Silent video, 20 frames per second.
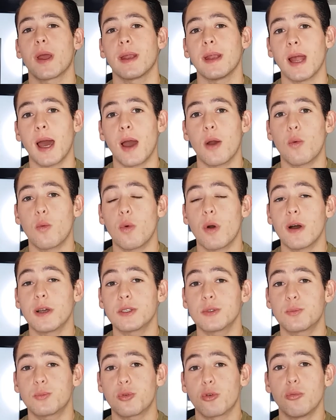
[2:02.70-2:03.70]
now
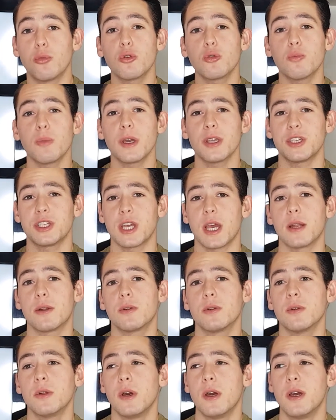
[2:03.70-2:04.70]
was promote my
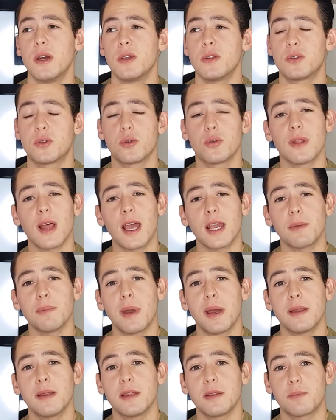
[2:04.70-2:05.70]
channel to
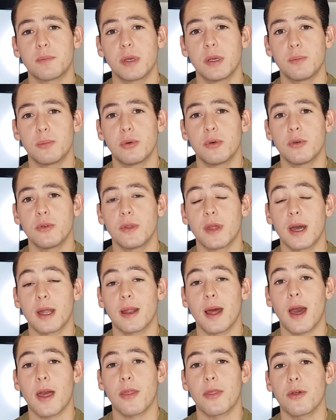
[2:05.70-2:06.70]
like-minded people
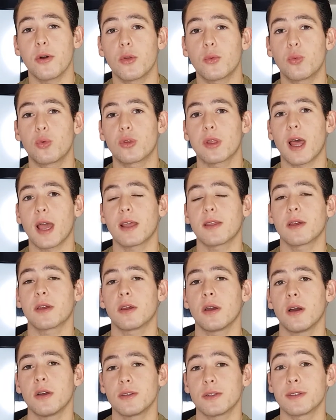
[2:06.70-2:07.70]
that I thought would like the
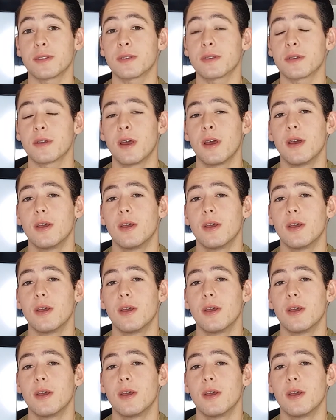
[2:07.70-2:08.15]
content.